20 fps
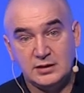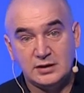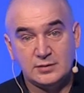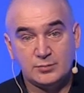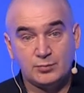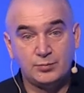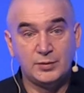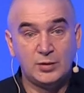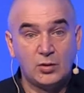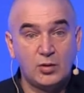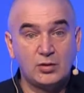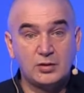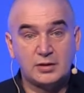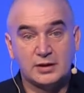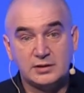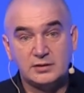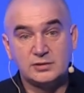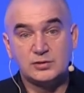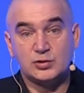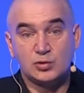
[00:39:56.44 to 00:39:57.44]
in a
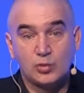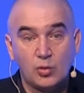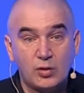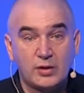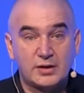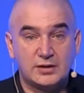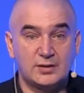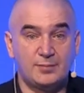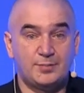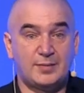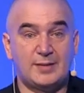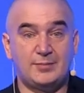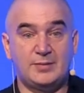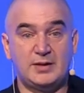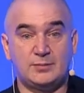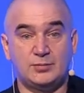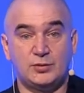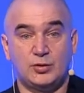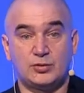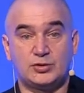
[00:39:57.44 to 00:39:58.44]
block and store in a
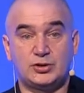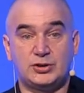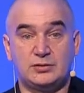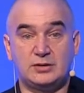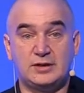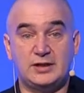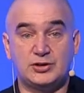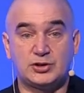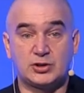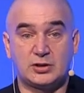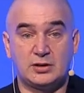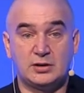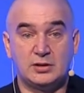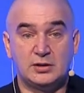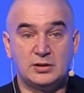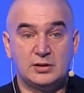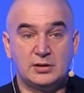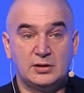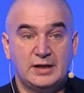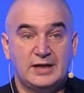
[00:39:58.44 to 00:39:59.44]
public blockchain ledger.
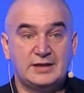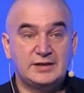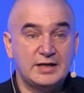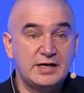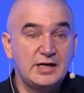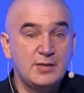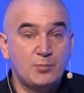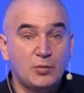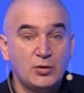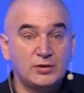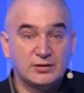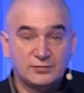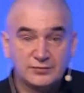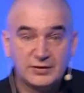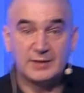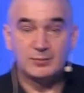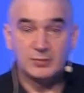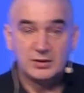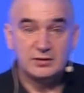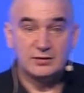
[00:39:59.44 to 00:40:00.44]
At any point
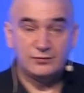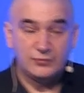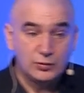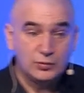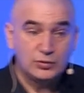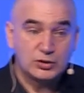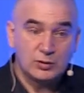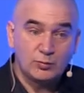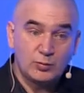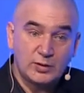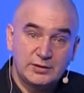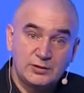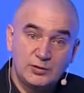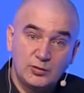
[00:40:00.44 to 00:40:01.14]
of time in the future,